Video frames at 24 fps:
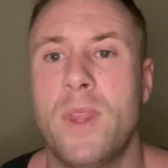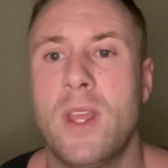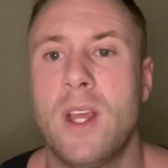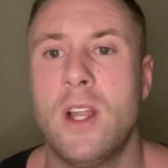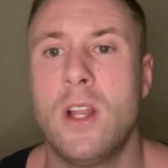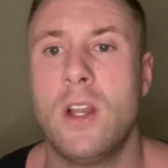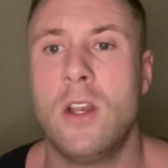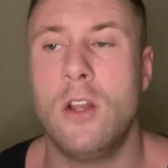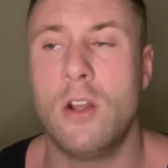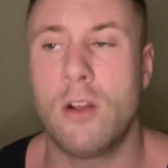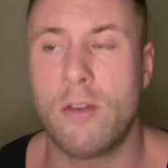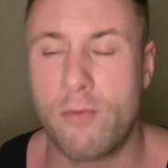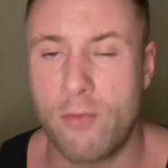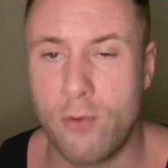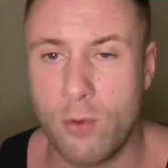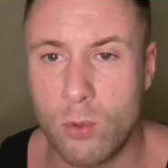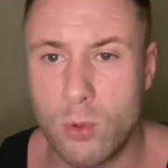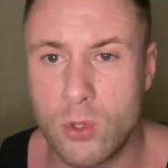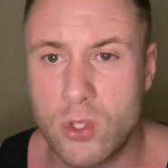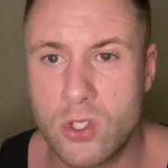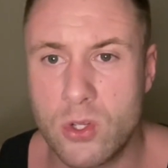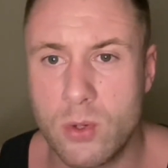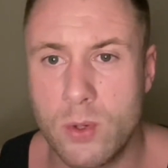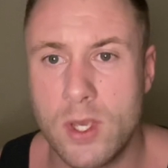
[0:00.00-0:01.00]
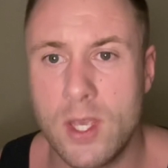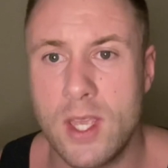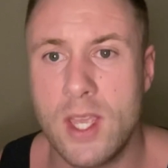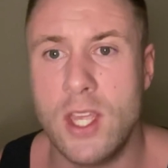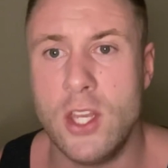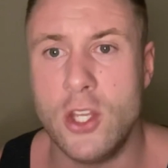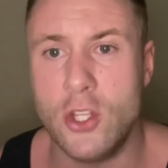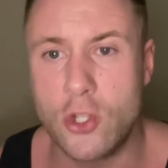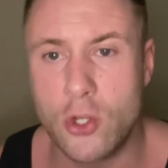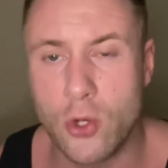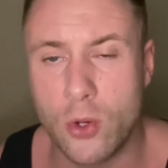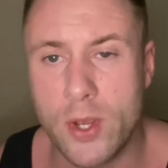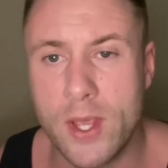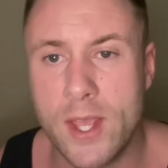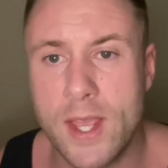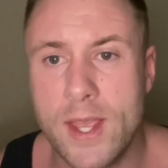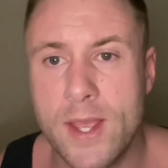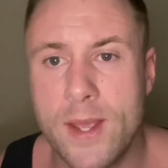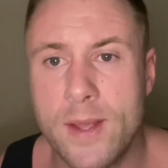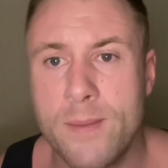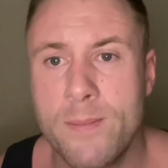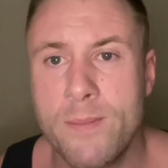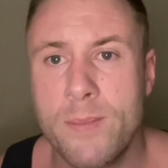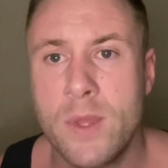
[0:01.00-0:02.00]
Look forward to it, enjoy it.
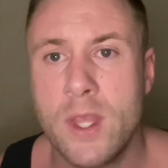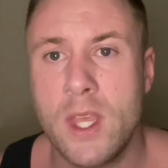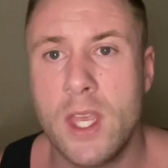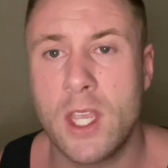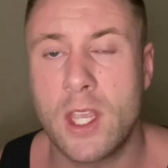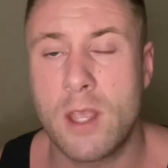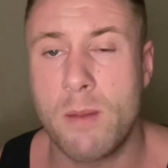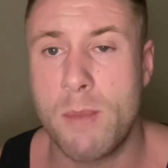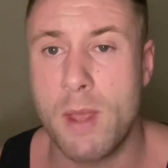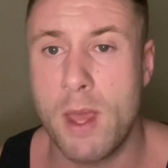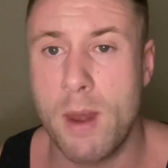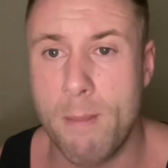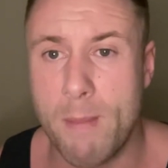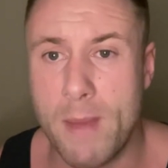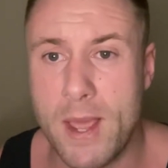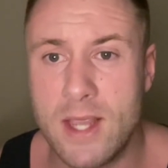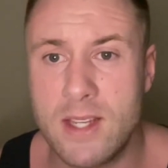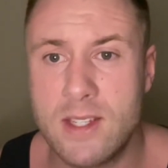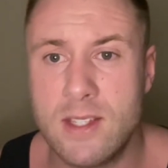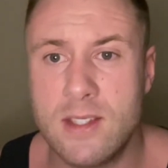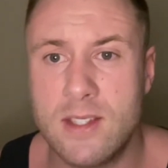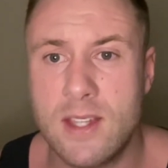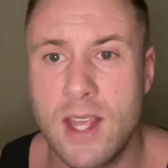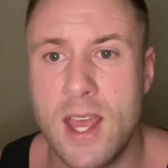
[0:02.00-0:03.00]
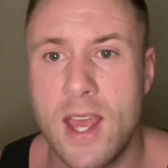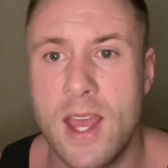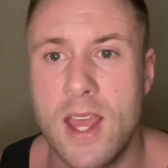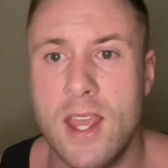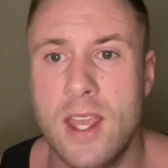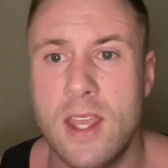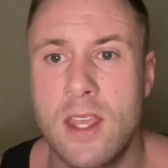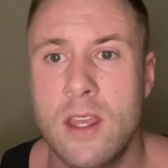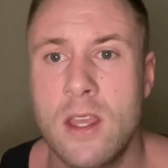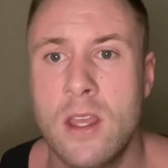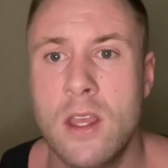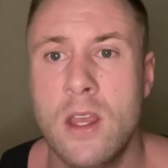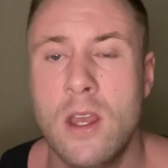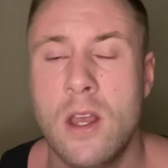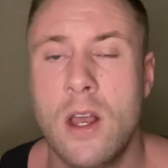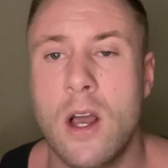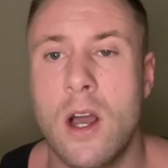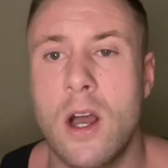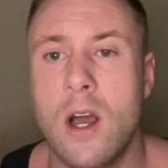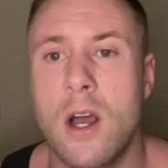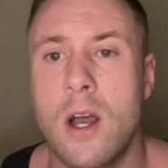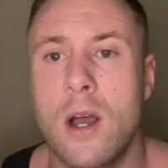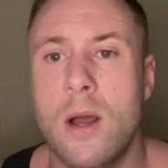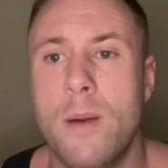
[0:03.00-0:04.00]
It can be an amazing day.
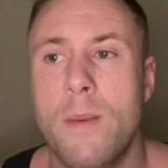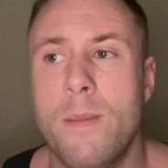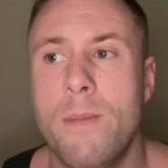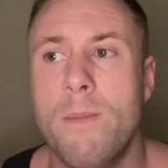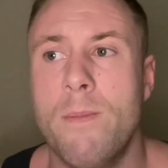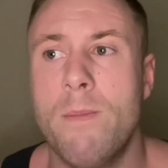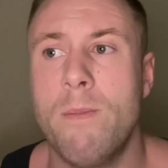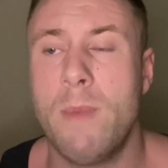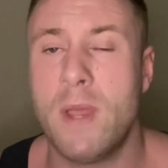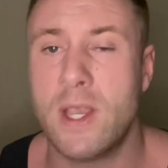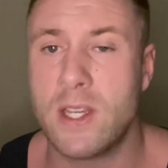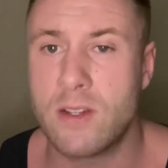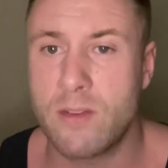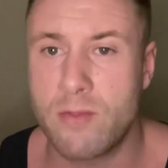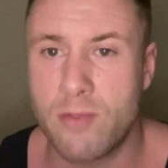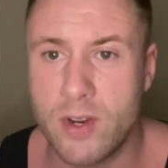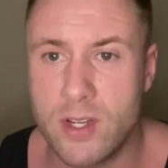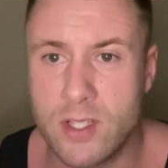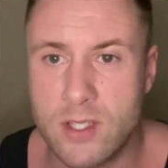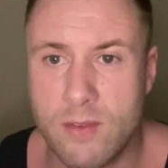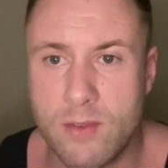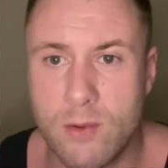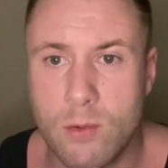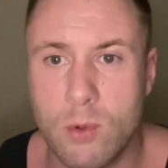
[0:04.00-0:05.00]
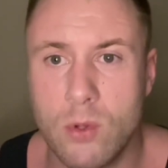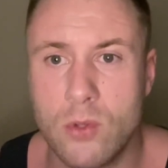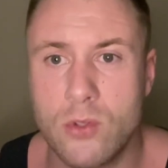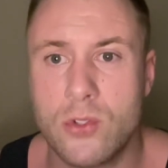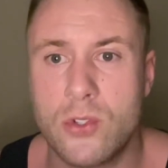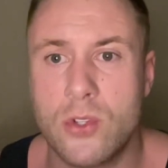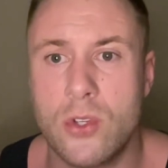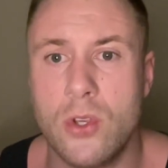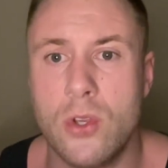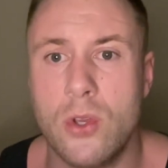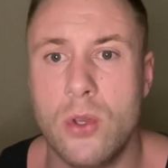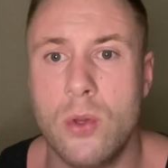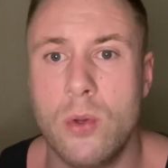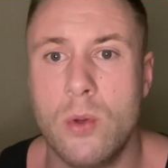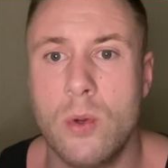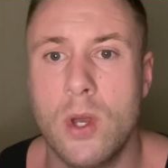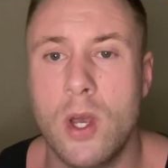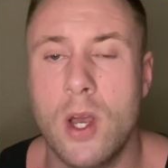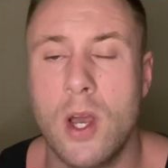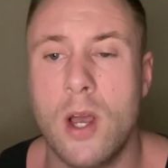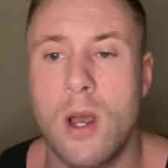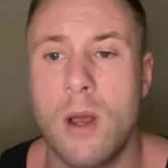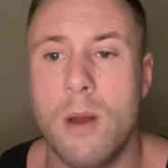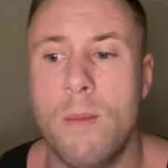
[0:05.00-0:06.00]
Make some friends if you want to.
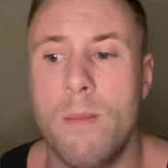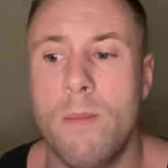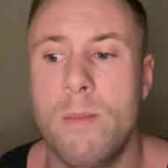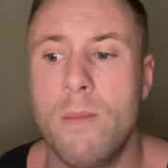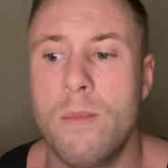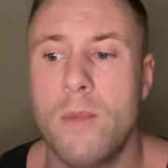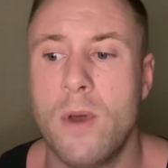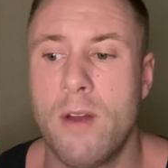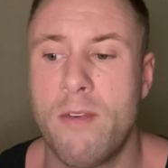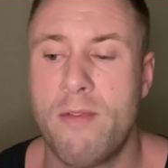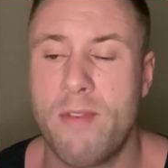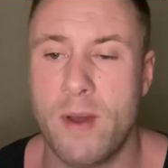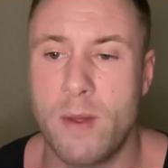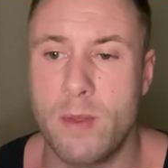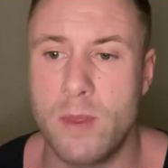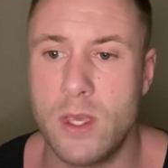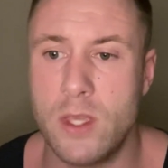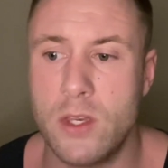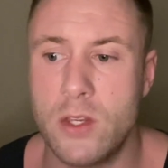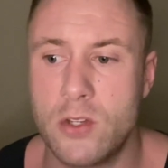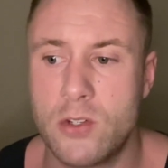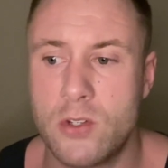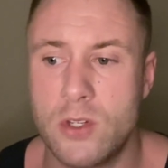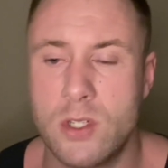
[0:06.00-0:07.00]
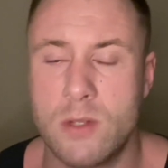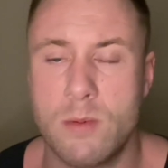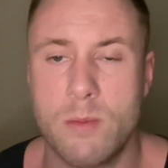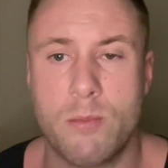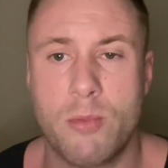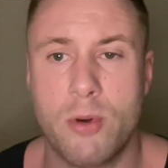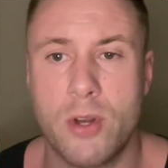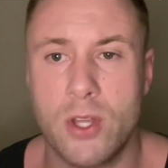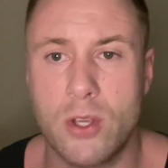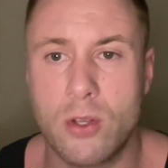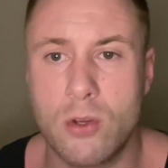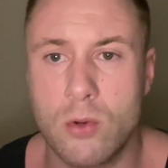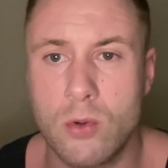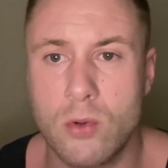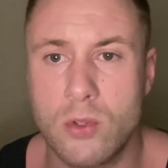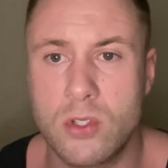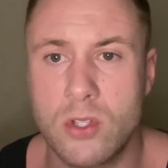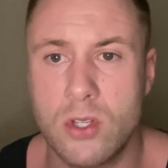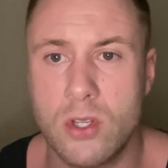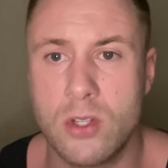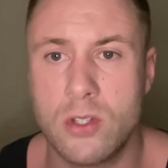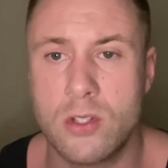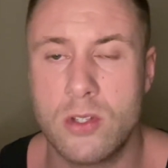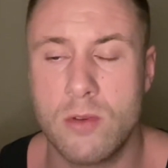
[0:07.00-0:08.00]
I found the industry's been pretty cool
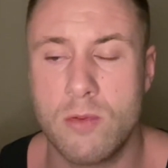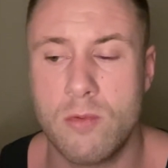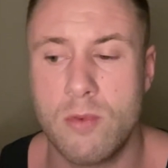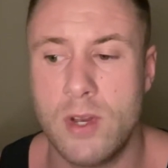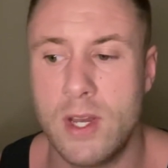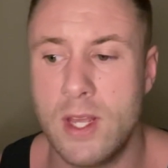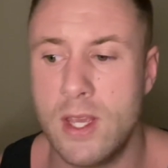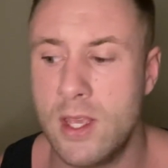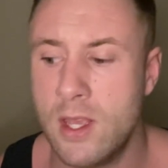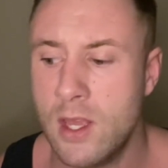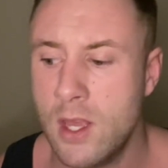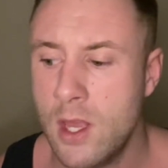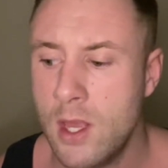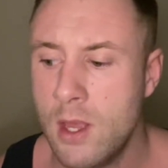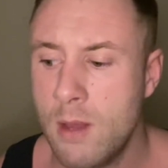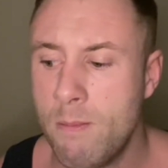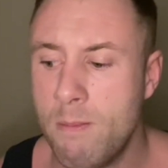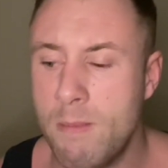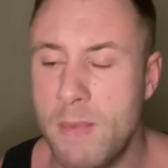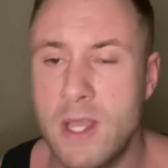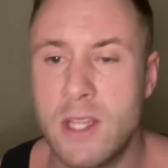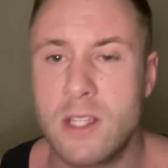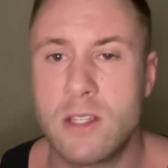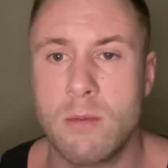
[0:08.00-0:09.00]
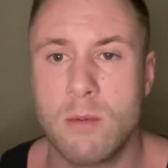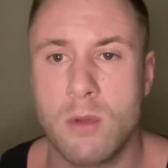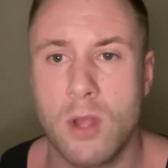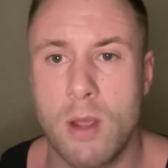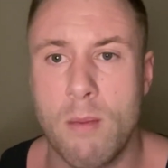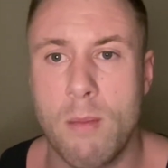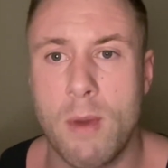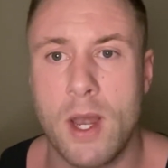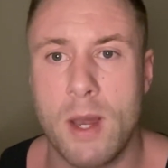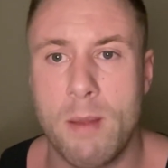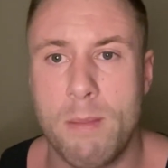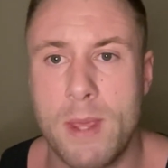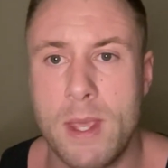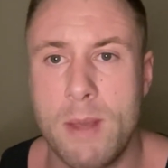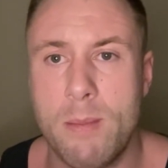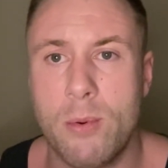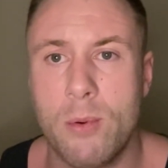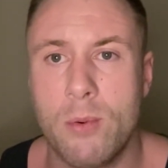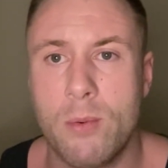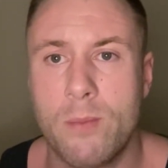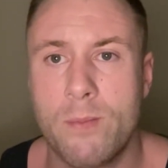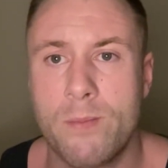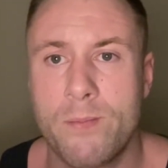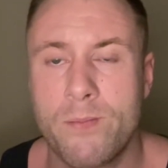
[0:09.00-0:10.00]
to really meet some like-minded people.
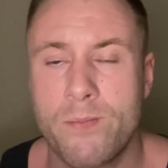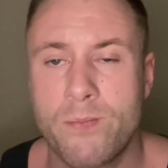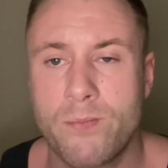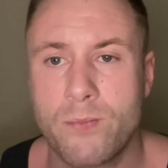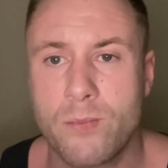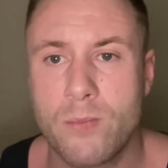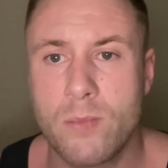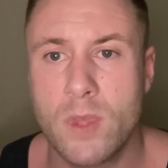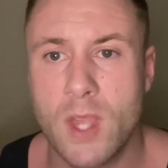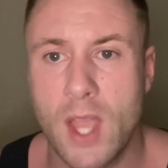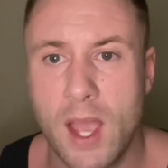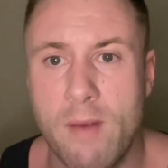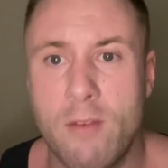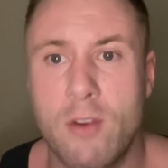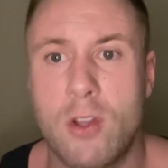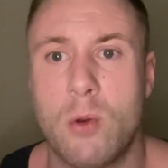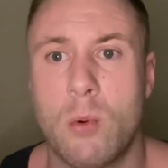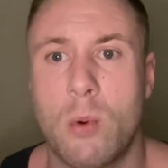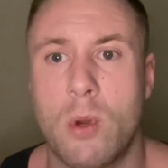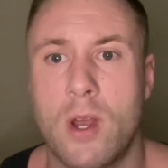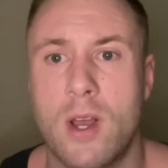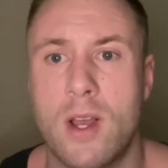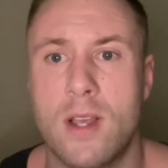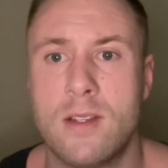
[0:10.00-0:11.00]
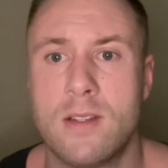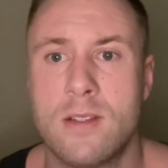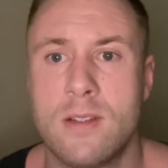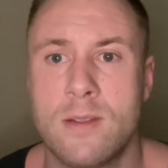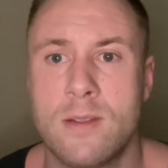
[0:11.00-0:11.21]
Have a good one, guys.